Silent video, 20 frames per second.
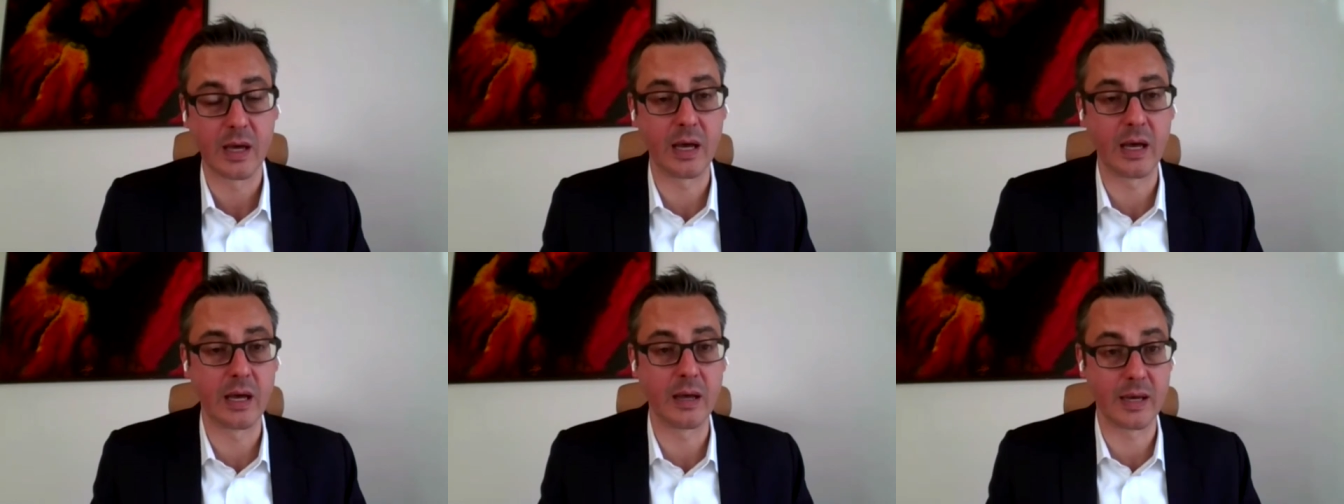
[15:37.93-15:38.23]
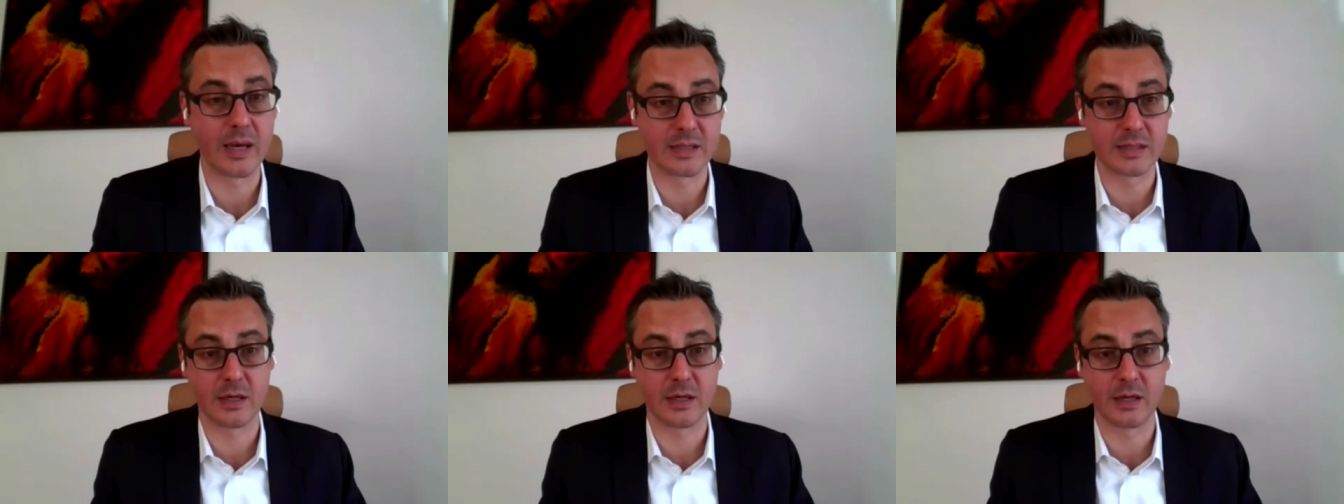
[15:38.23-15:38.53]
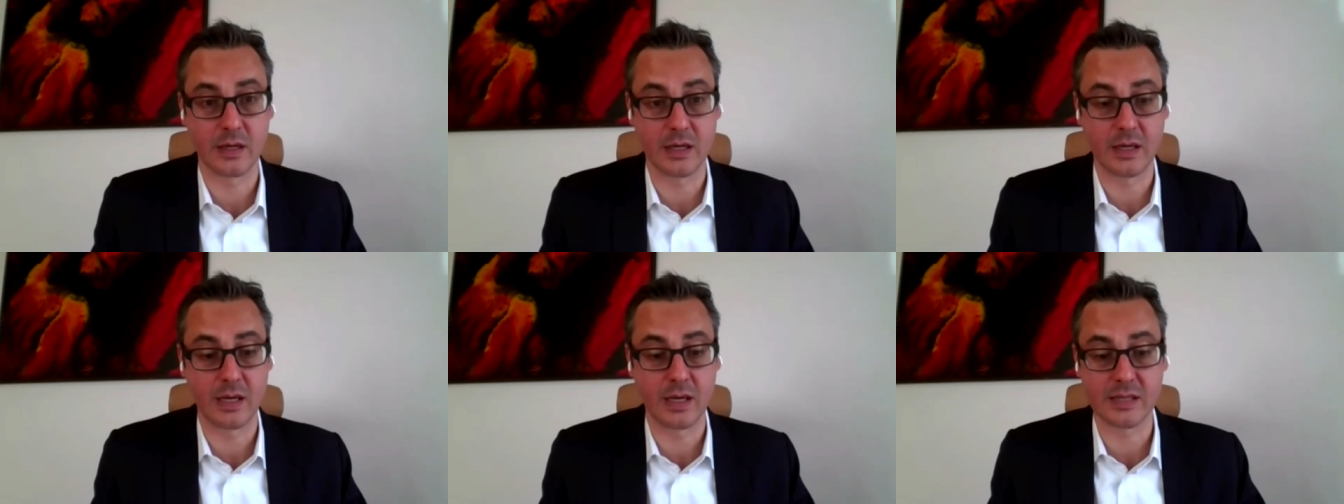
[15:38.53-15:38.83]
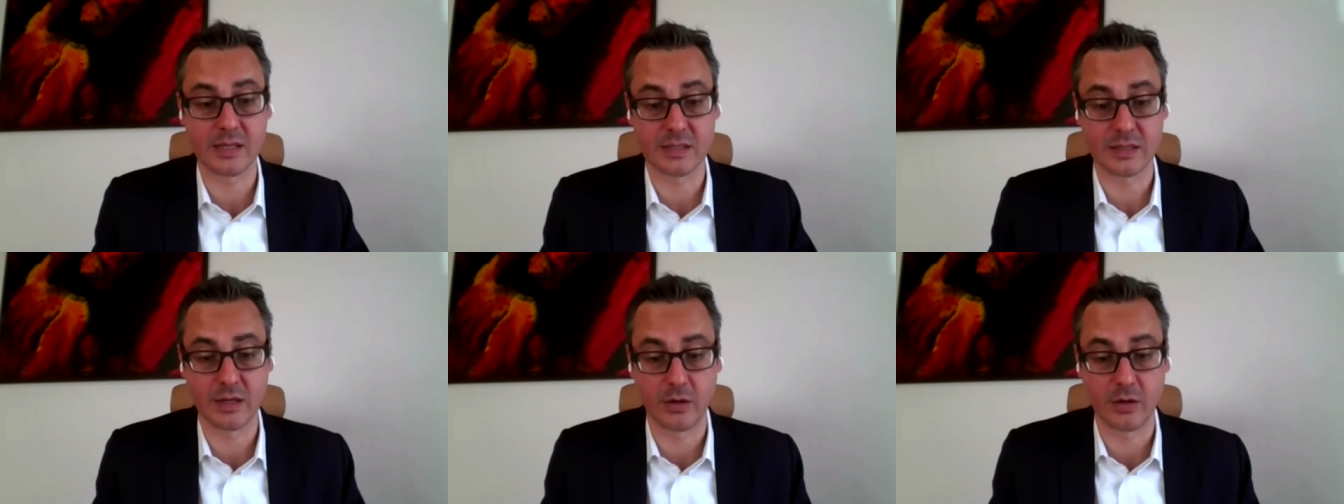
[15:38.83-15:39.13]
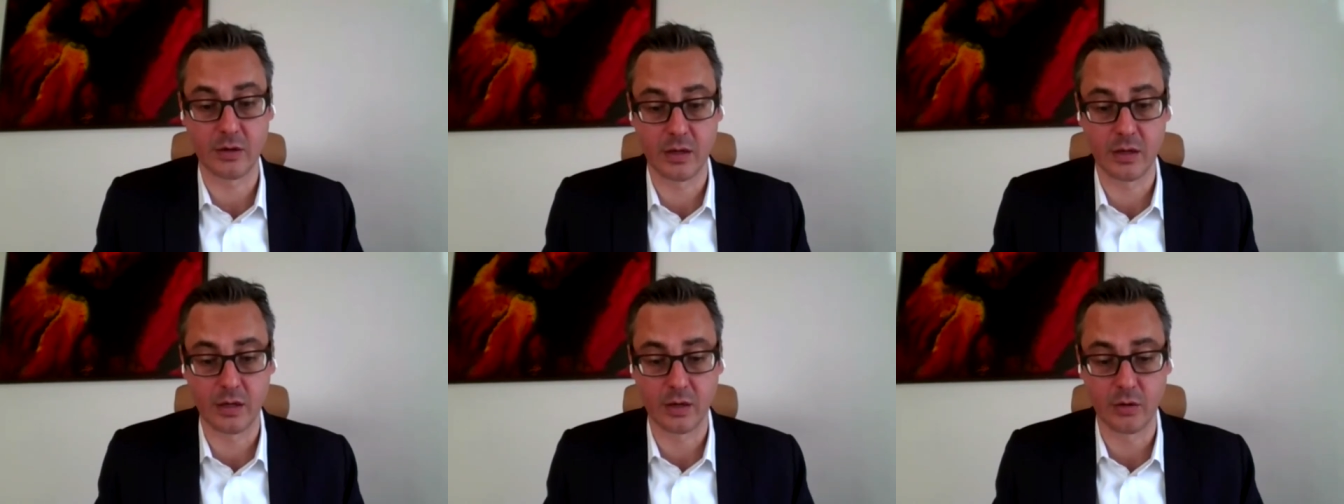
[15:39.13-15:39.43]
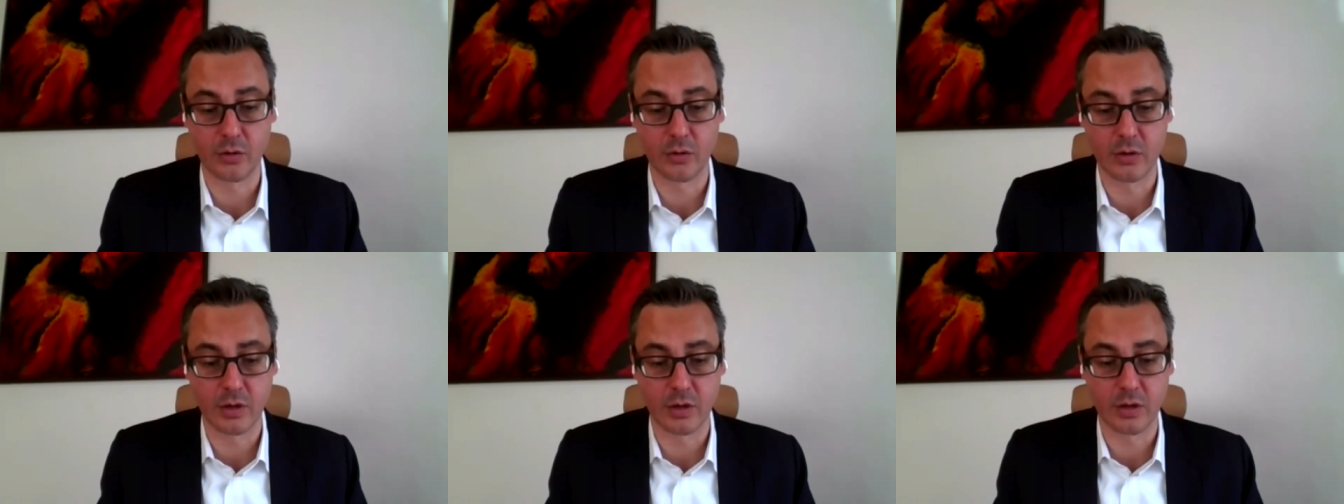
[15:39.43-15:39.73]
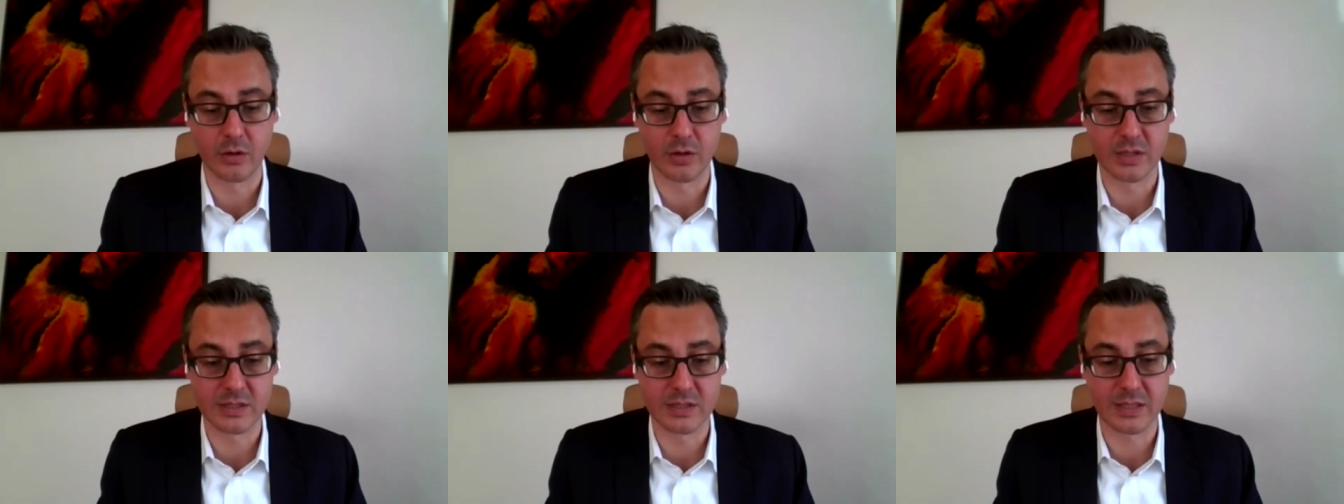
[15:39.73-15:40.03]
uh, as a uh, as a,
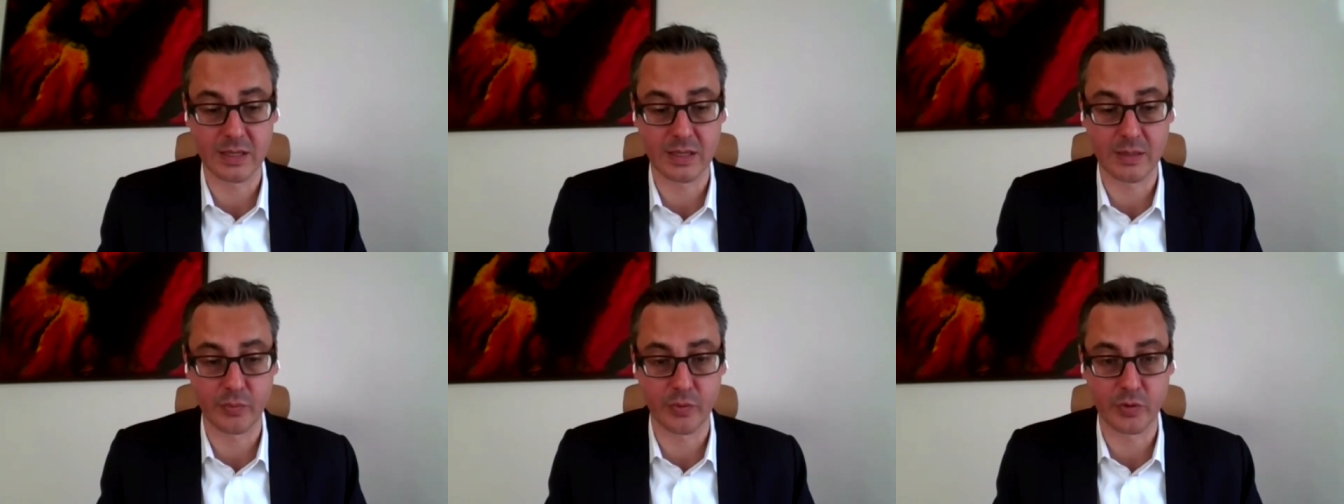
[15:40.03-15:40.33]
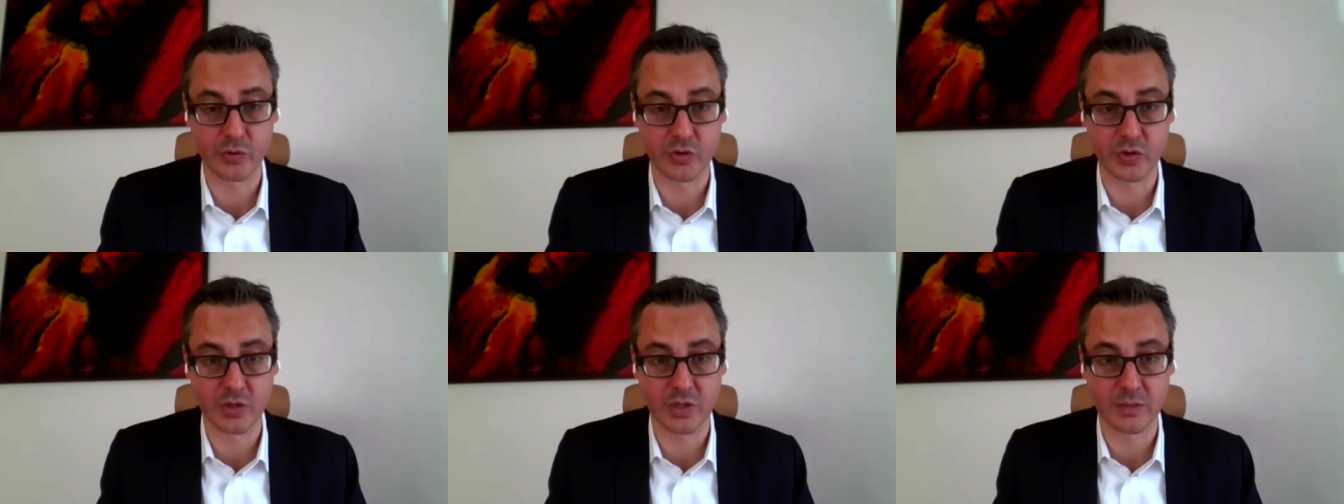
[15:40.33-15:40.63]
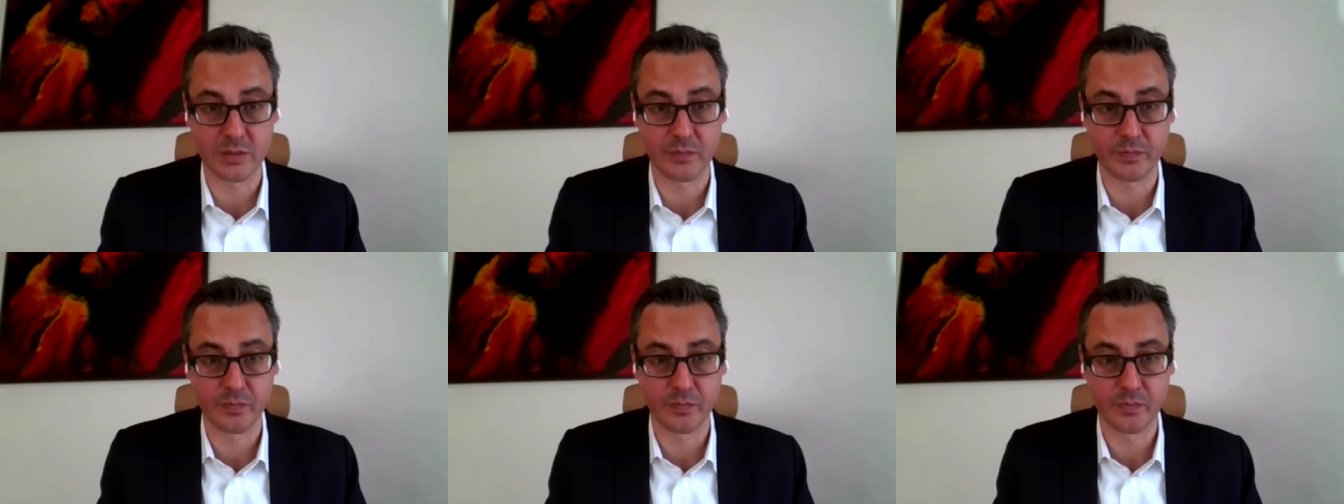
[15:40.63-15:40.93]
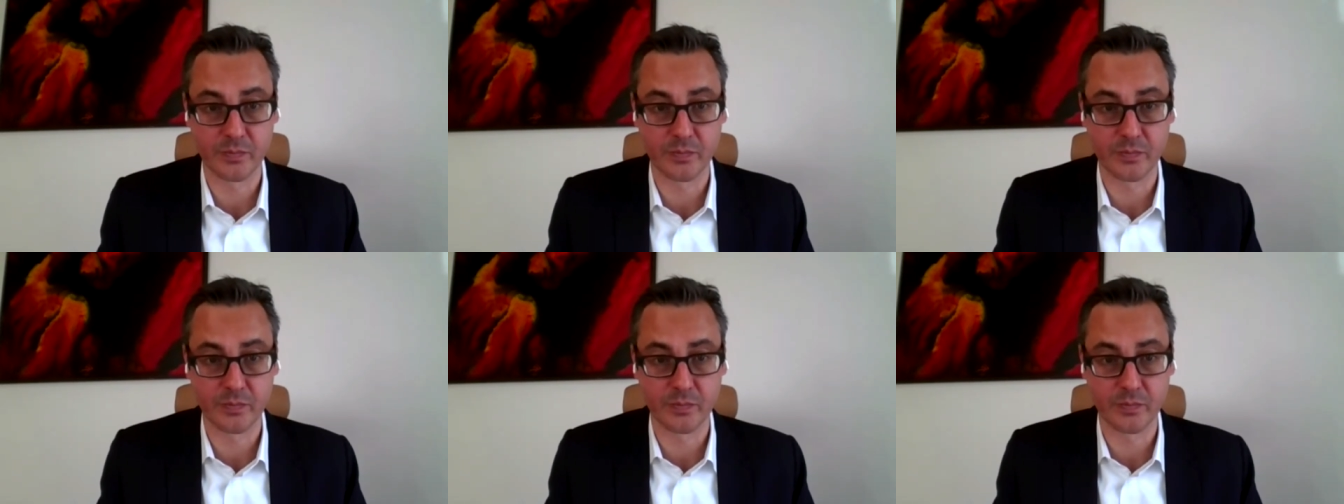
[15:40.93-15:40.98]
holistic approach here.